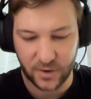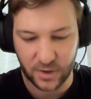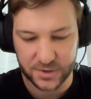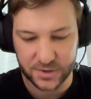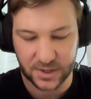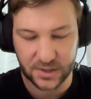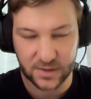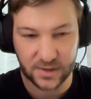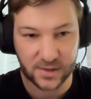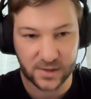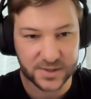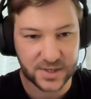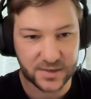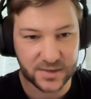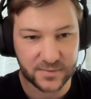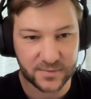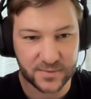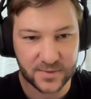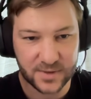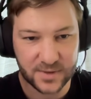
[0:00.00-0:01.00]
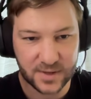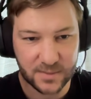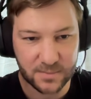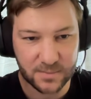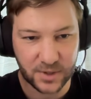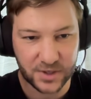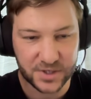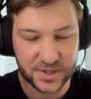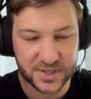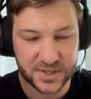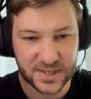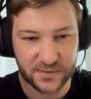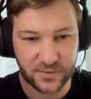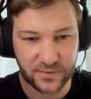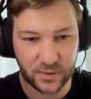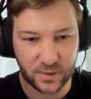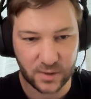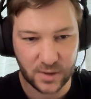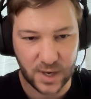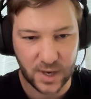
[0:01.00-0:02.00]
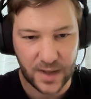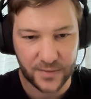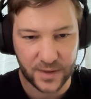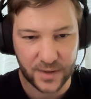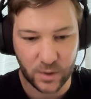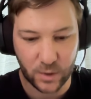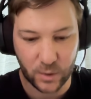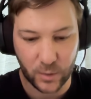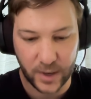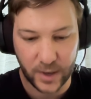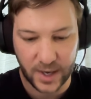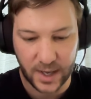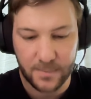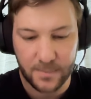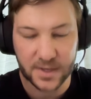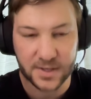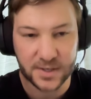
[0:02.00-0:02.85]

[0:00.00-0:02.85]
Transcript: articles and books and stuff out there already,